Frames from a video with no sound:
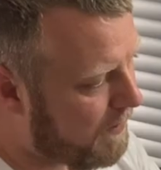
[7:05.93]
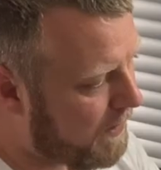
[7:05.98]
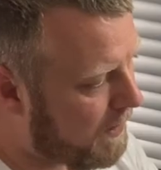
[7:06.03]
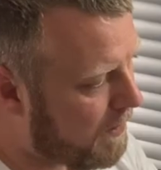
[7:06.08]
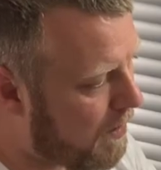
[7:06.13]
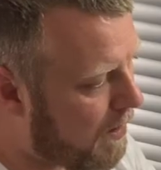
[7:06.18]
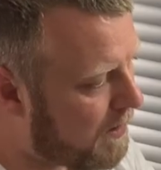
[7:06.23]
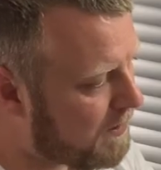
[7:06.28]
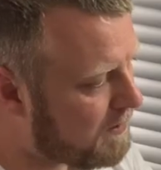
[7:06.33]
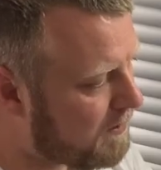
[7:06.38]
We can
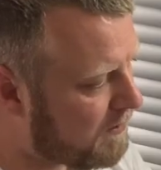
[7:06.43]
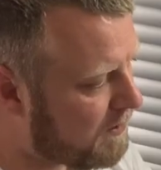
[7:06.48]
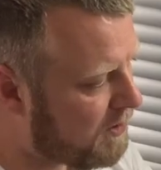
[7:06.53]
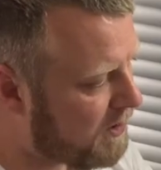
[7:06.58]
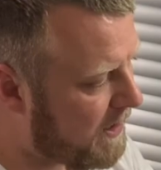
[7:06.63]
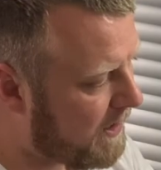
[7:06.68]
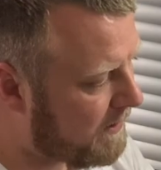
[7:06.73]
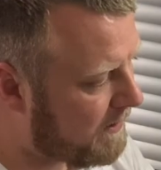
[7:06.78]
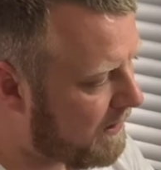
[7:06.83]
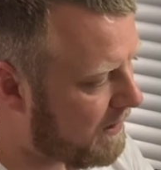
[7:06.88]
also
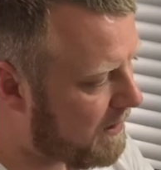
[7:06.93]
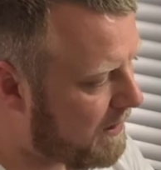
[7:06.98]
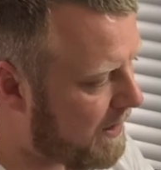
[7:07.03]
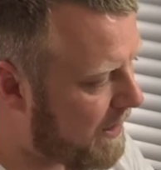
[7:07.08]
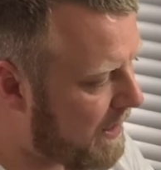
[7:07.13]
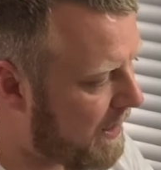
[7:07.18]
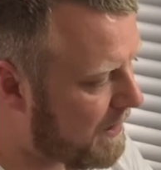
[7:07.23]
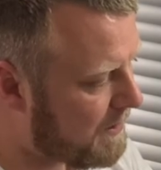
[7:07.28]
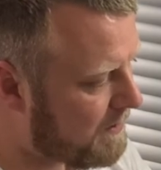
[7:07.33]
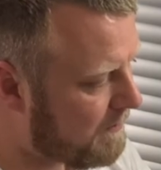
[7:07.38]
check the
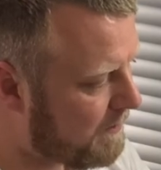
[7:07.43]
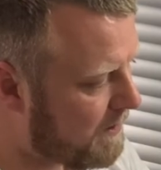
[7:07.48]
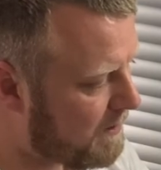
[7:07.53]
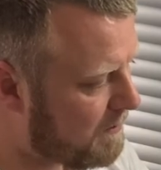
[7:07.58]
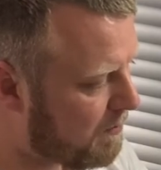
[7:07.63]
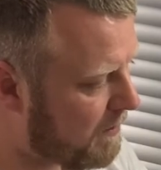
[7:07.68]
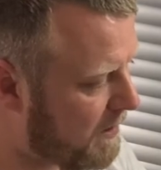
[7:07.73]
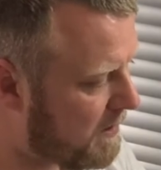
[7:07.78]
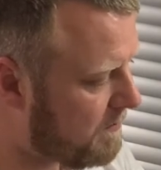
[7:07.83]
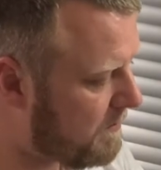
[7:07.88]
class of
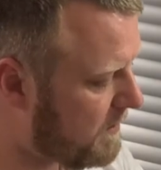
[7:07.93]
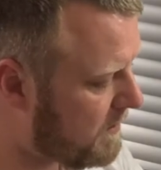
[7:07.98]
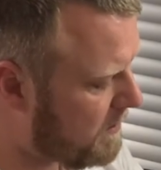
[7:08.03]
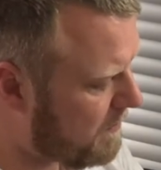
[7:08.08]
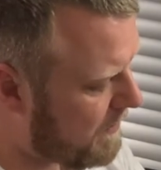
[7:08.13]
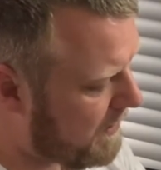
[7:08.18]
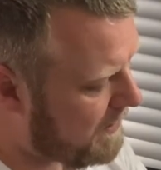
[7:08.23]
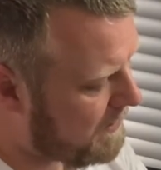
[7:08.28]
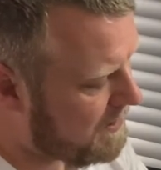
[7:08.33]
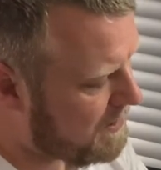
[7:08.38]
displacement. So
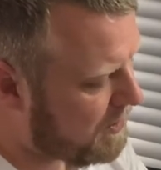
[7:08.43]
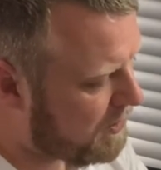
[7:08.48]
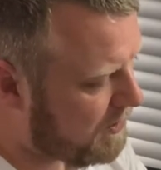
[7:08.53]
we can,